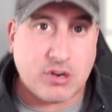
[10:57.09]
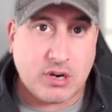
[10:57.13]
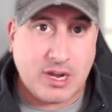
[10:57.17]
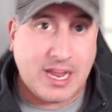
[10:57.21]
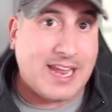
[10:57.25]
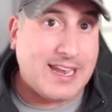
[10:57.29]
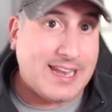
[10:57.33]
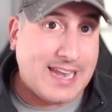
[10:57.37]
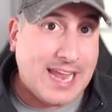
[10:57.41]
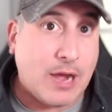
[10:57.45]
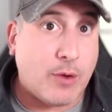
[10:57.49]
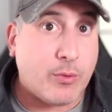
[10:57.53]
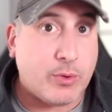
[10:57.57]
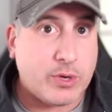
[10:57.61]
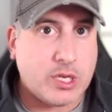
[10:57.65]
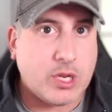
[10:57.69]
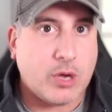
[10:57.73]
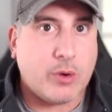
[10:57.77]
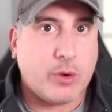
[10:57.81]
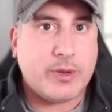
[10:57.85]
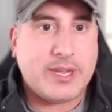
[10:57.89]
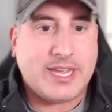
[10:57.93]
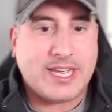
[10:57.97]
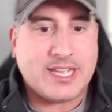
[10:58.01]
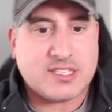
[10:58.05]
and now we know
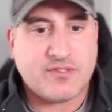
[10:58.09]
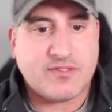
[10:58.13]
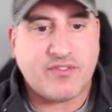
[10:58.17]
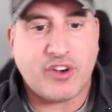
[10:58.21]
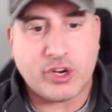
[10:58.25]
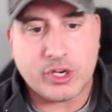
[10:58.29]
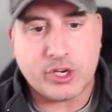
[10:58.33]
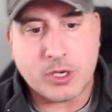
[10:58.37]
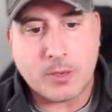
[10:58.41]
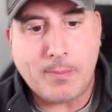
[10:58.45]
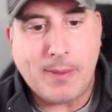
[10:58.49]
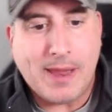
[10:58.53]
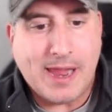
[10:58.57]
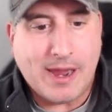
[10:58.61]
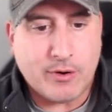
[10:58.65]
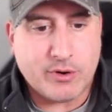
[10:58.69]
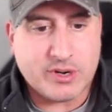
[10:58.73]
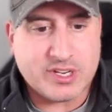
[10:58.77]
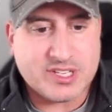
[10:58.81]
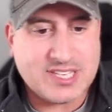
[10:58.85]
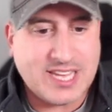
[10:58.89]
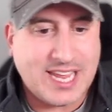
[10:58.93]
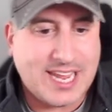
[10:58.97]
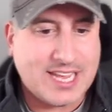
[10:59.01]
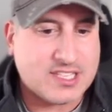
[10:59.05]
he has very good power in
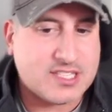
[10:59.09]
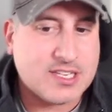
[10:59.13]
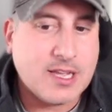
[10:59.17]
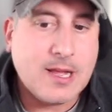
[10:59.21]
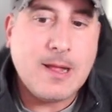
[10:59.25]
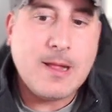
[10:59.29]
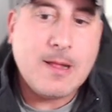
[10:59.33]
his hands.